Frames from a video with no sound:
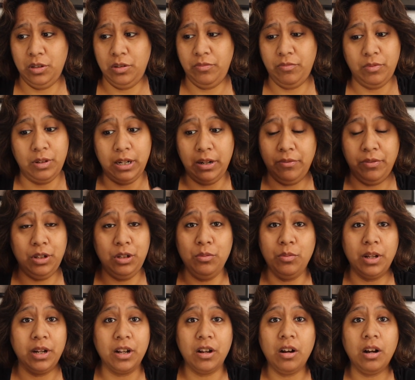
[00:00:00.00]
whatever you
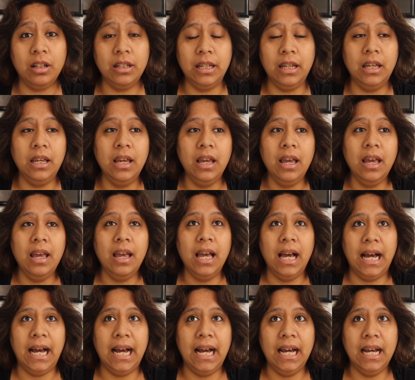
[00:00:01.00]
want to call it.
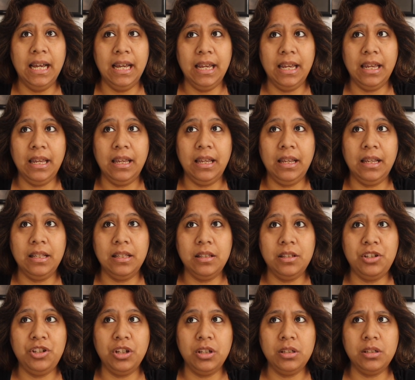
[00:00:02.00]
I
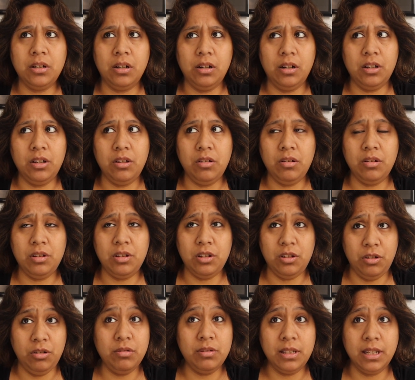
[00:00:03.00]
just started
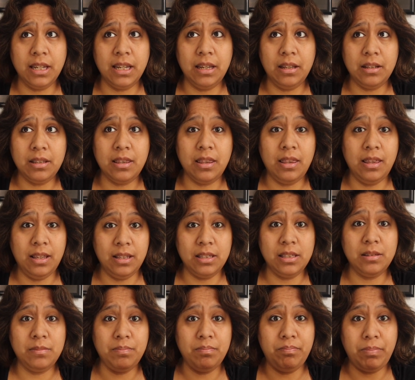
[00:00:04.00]
using it
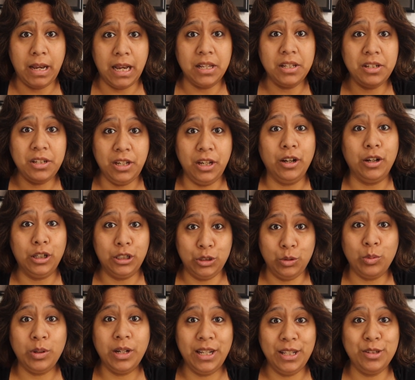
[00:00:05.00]
this past year,
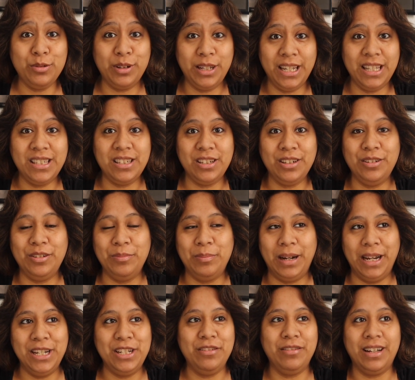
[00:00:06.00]
2022.
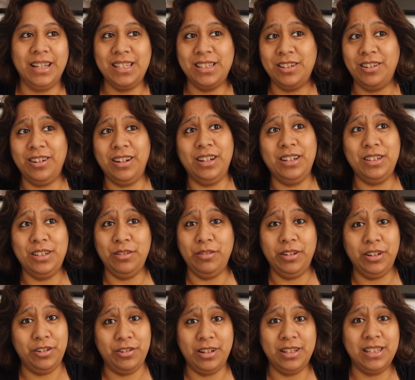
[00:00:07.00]
Mind you, I started
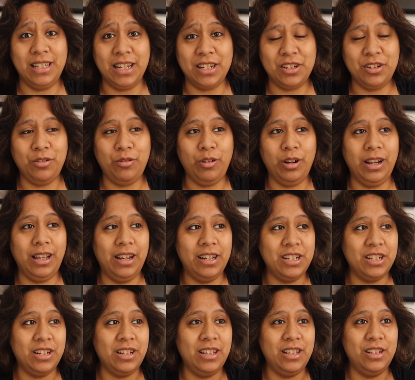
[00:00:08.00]
doing transaction
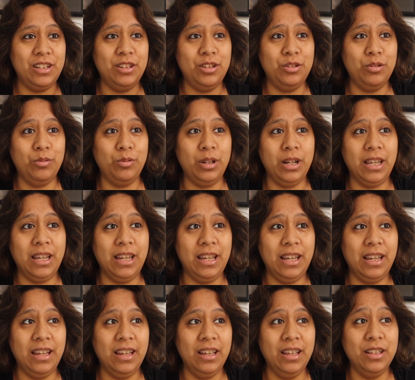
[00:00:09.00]
coordination in
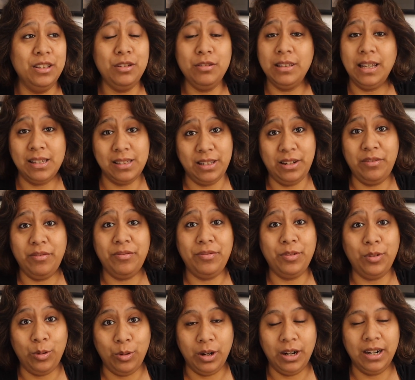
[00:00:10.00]

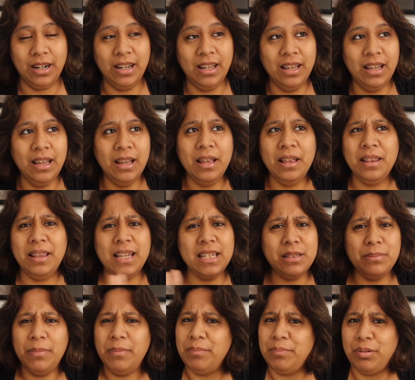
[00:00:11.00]
2004.
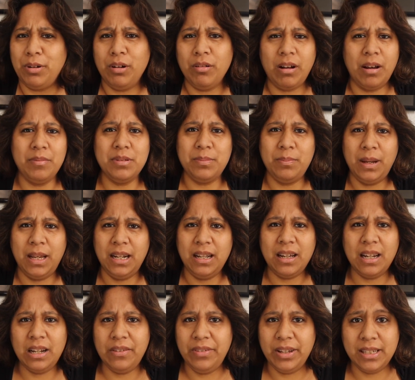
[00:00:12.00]
These programs may
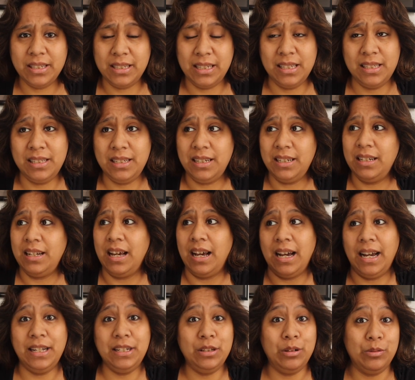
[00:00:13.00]
not have existed,
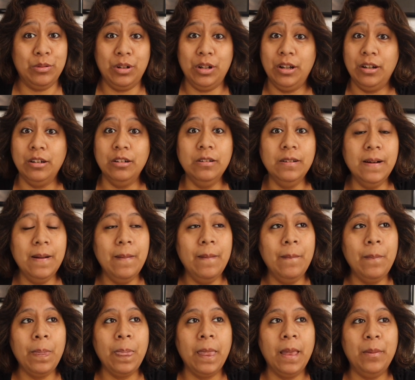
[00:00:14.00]
I don't know,
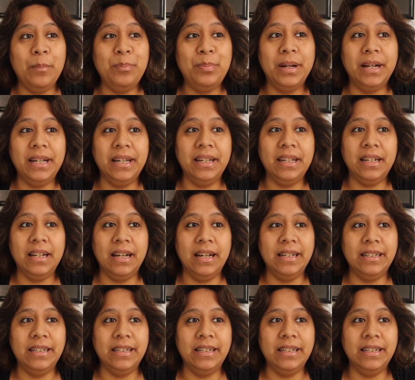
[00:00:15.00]
but